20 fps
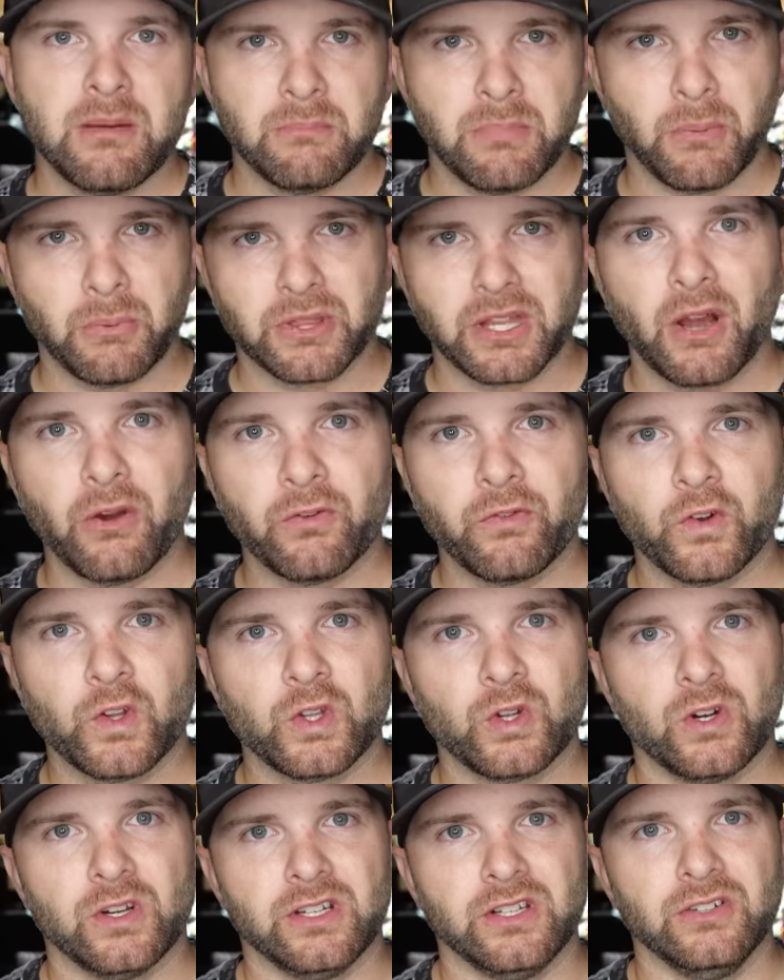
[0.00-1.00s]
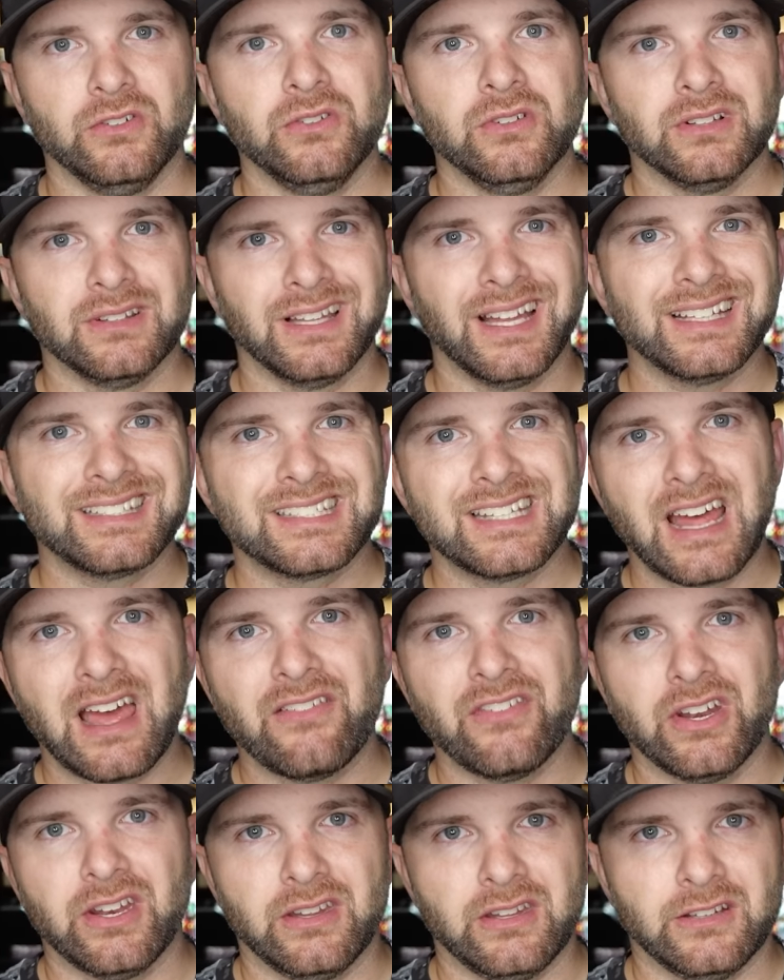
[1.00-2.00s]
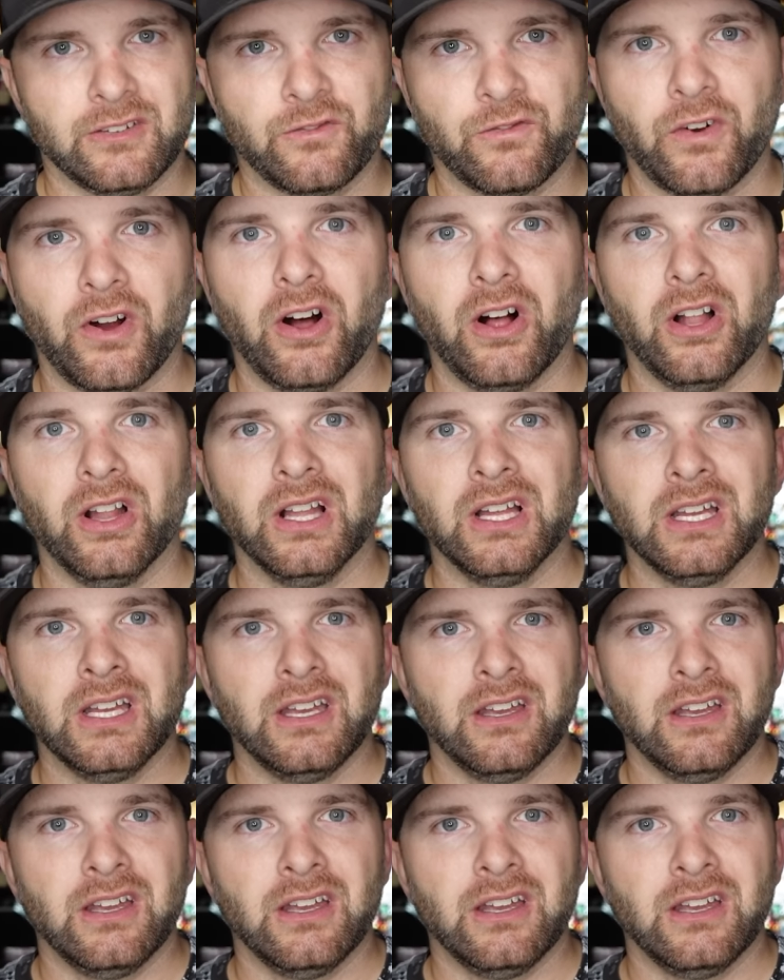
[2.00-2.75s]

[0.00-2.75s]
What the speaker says: But without further ado, let's dive into these fall